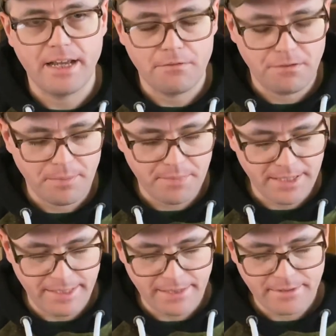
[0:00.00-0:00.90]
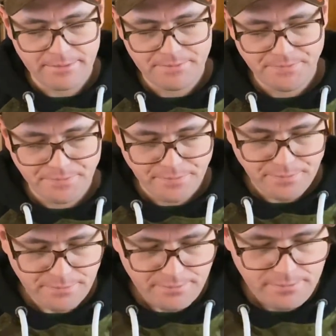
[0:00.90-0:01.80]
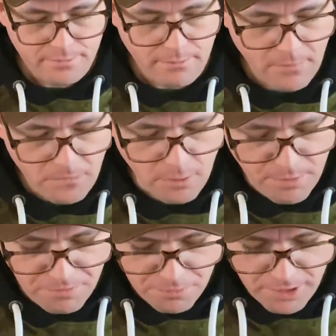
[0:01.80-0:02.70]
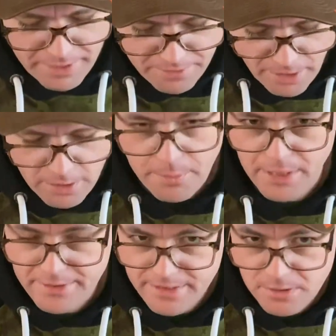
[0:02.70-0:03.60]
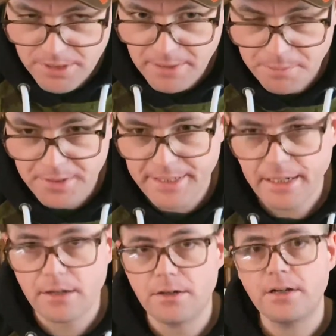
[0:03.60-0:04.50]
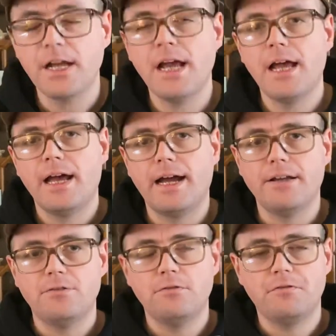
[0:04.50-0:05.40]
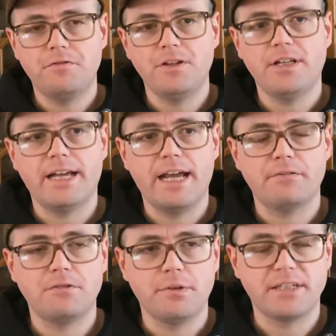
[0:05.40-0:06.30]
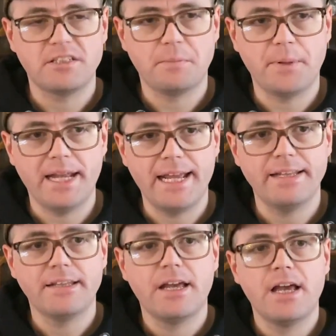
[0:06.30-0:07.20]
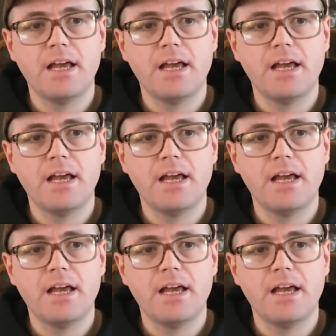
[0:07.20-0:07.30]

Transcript: every penny. So before I talk about this one in particular, I do feel I have to explain